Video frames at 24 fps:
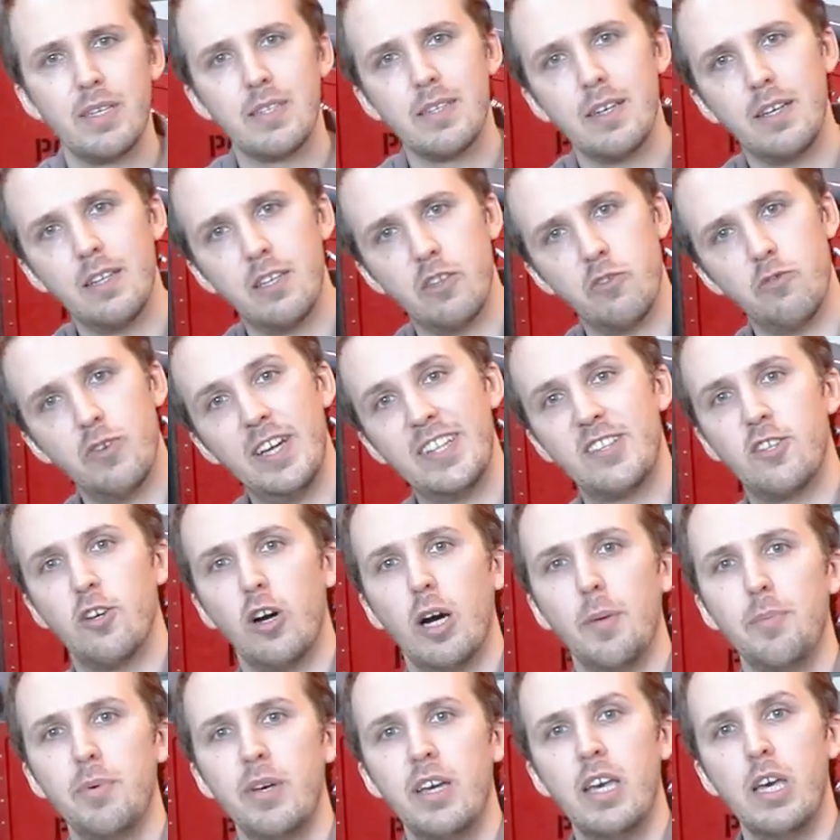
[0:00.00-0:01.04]
missile, the Red
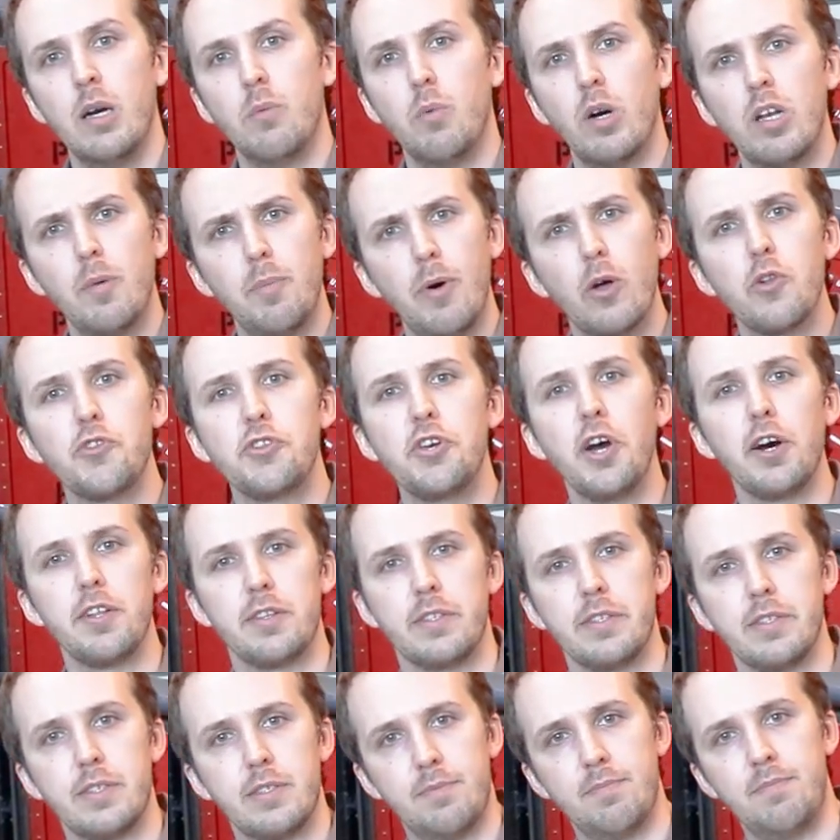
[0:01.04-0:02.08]
Top. What about
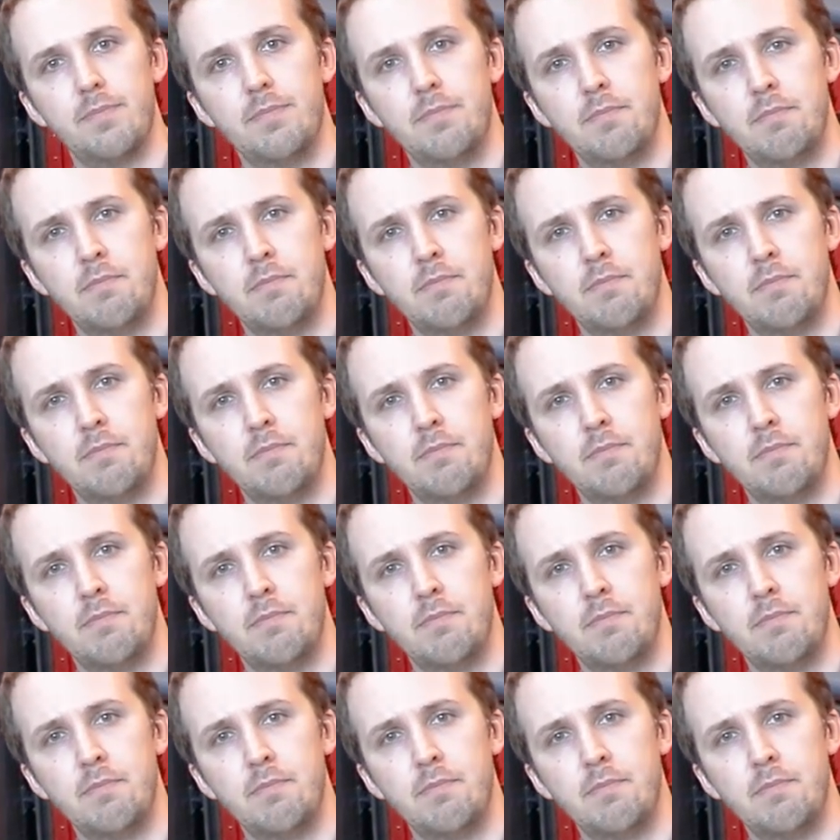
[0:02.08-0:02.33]
guns?